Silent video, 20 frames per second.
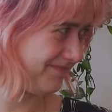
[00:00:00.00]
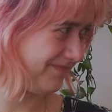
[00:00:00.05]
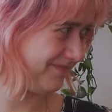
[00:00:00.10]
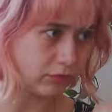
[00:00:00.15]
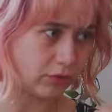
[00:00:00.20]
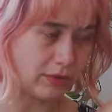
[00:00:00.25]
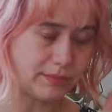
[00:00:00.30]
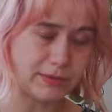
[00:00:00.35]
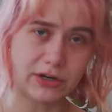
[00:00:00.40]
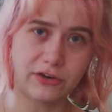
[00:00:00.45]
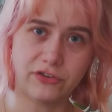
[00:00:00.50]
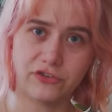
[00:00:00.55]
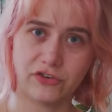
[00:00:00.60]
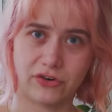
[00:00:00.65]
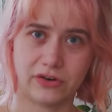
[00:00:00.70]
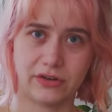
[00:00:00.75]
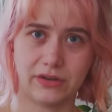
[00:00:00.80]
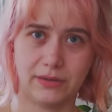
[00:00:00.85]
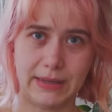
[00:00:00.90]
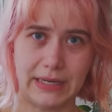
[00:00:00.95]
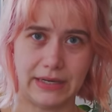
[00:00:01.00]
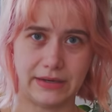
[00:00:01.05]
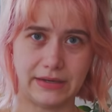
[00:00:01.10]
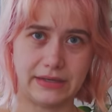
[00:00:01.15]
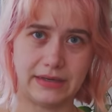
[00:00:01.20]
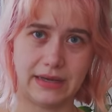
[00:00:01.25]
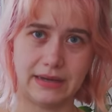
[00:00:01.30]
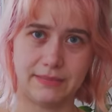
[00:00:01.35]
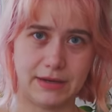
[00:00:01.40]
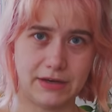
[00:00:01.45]
So I'm gonna journal about
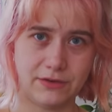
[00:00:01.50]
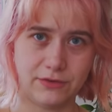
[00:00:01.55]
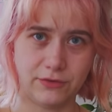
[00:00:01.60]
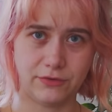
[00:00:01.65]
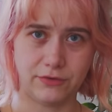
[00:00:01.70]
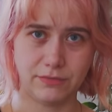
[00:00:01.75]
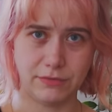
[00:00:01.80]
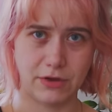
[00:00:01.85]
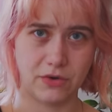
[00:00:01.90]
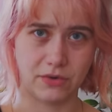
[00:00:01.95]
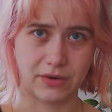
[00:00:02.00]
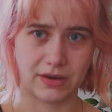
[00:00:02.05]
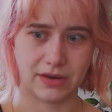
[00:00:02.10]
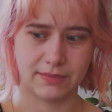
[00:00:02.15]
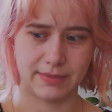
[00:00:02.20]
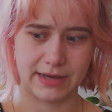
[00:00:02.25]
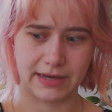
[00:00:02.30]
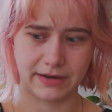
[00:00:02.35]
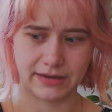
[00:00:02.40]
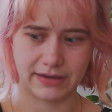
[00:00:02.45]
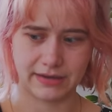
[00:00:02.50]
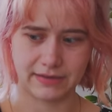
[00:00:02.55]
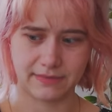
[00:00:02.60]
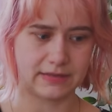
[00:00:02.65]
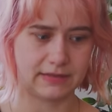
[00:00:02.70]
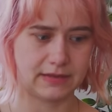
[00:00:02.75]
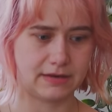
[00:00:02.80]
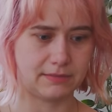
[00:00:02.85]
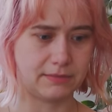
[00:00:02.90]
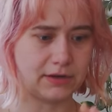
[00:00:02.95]
it. I might do some yoga about it,
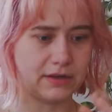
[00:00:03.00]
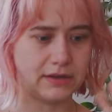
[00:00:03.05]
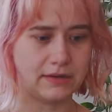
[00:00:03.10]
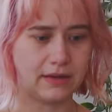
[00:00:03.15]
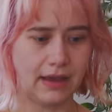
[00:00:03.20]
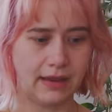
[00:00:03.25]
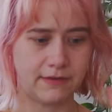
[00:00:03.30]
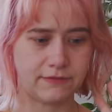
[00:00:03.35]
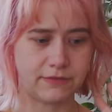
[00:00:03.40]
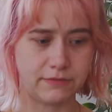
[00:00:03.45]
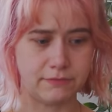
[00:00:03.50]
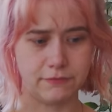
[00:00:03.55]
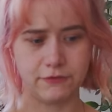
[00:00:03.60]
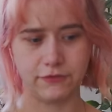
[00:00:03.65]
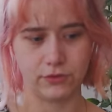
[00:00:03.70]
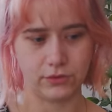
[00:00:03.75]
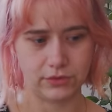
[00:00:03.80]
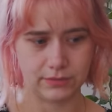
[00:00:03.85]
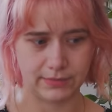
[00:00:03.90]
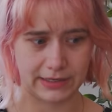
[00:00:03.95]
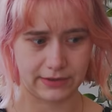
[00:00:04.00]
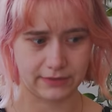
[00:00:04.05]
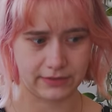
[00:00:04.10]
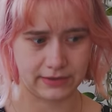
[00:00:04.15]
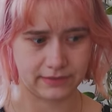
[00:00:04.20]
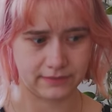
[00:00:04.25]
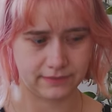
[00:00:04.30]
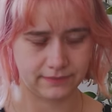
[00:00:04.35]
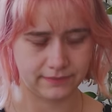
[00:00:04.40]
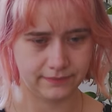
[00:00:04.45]
and then I'm gonna have some food about
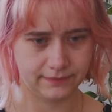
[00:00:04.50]
it.